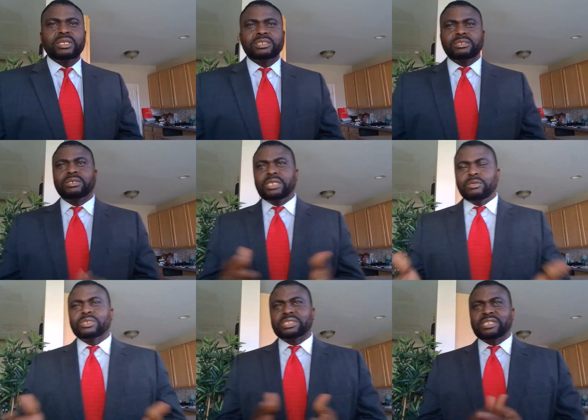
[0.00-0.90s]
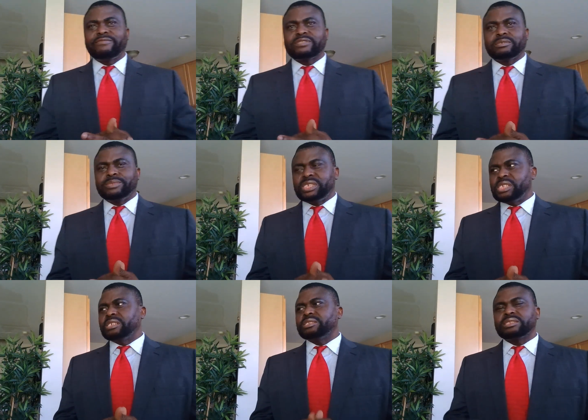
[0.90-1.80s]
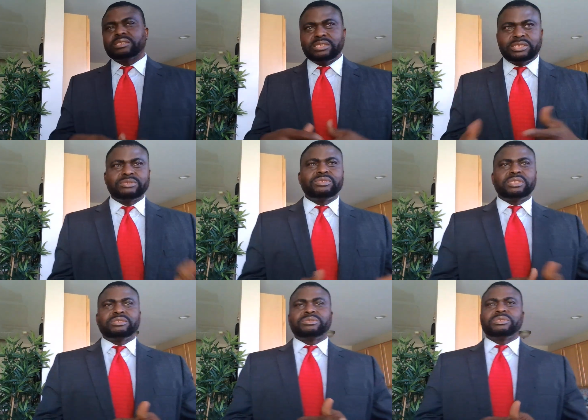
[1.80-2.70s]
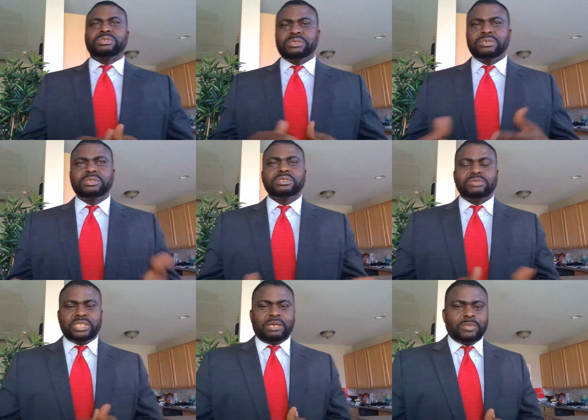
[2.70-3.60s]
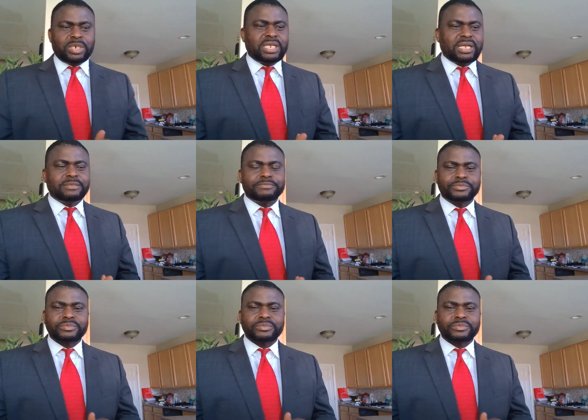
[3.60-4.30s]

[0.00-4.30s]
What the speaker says: So he was there for some years. The children grew with their mother.